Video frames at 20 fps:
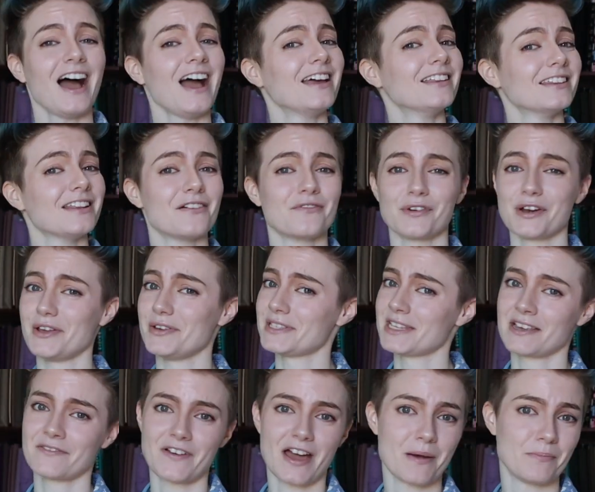I love
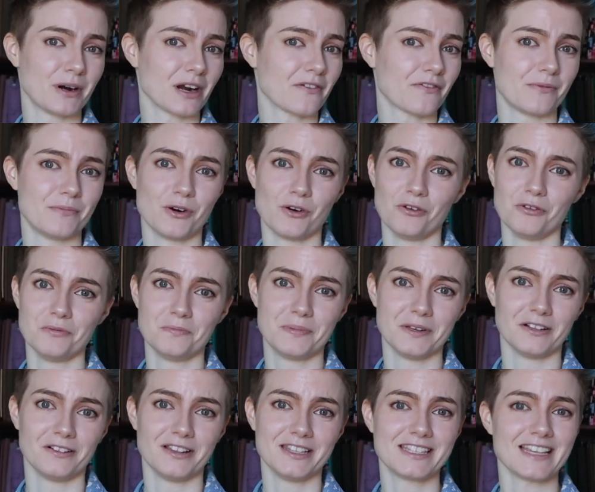reusing fabric from old
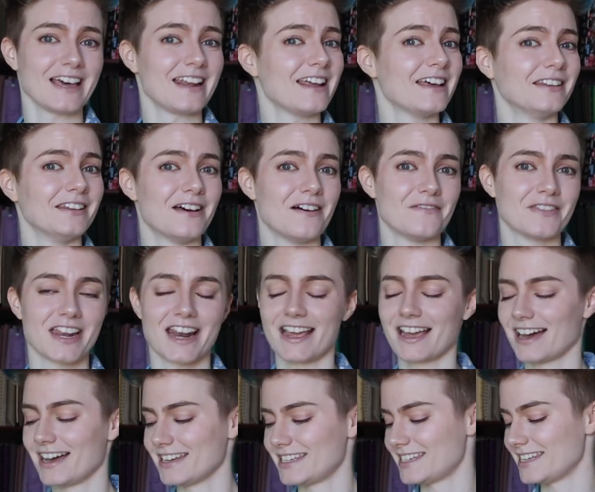builds, and I love that I
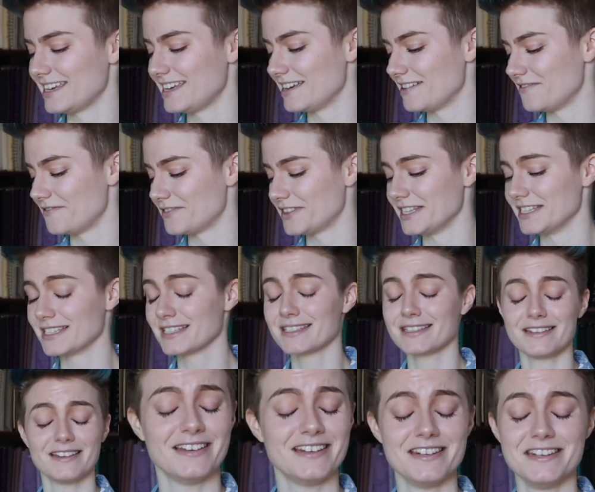got to give
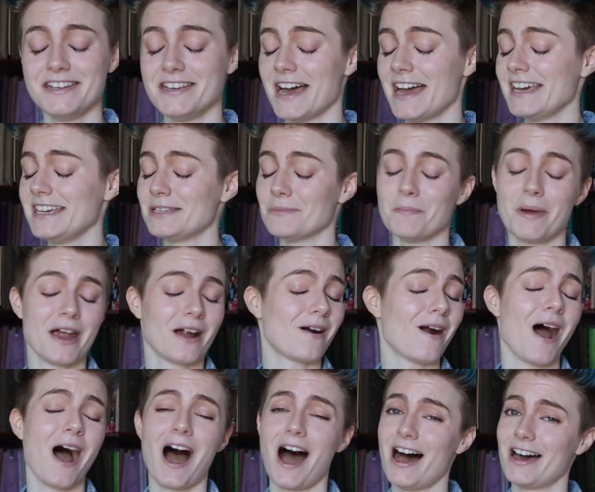this nightmare
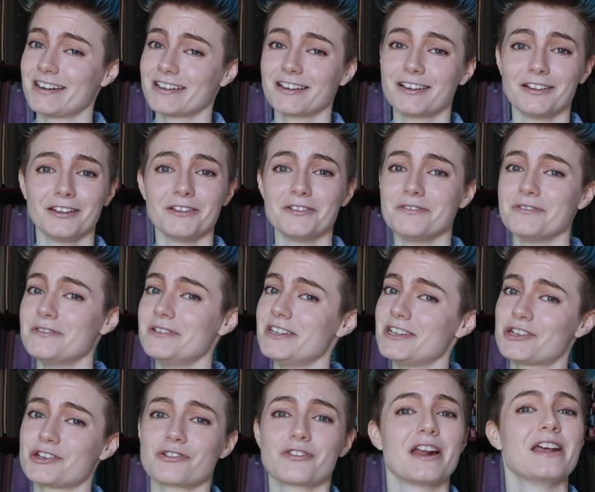hot
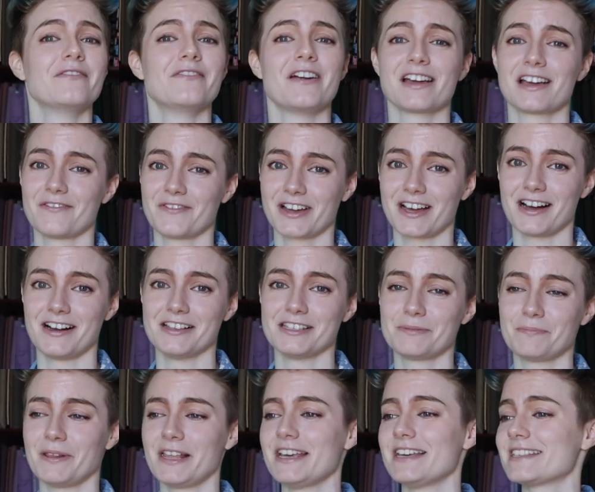glued train wreck of a
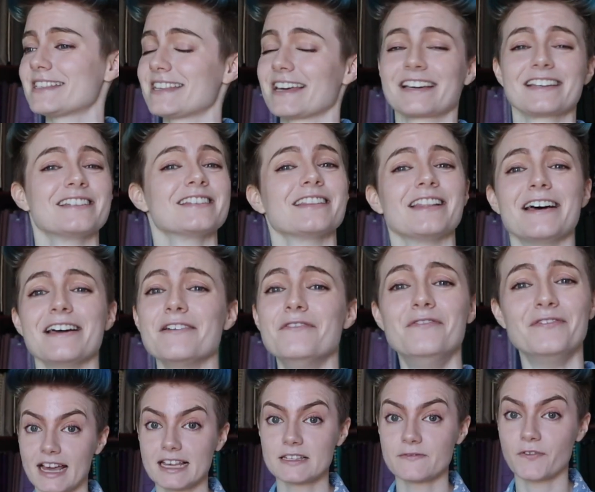cosplay a second life.
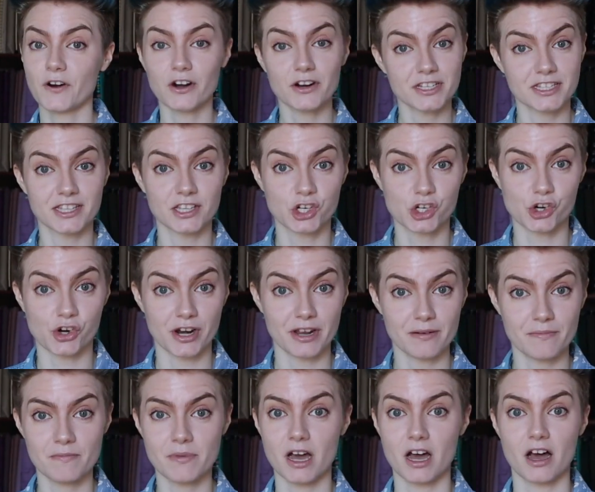As far as the
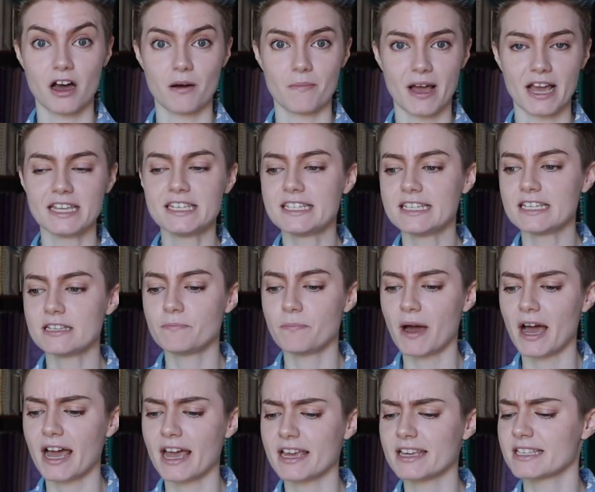trim, I did
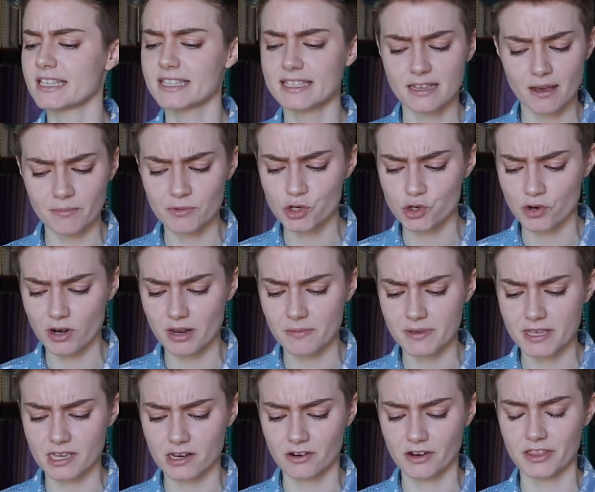buy some trim
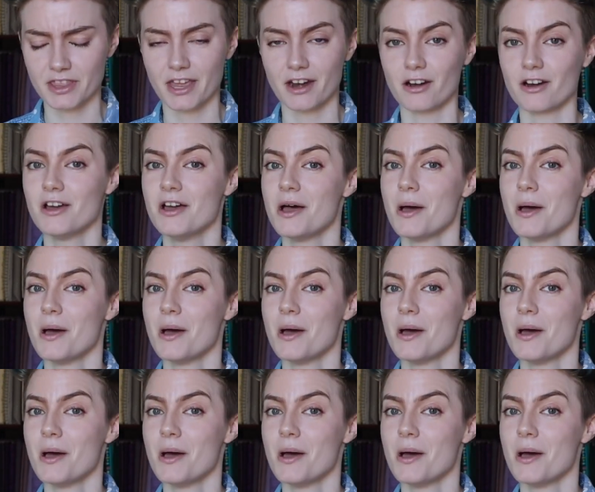here and there,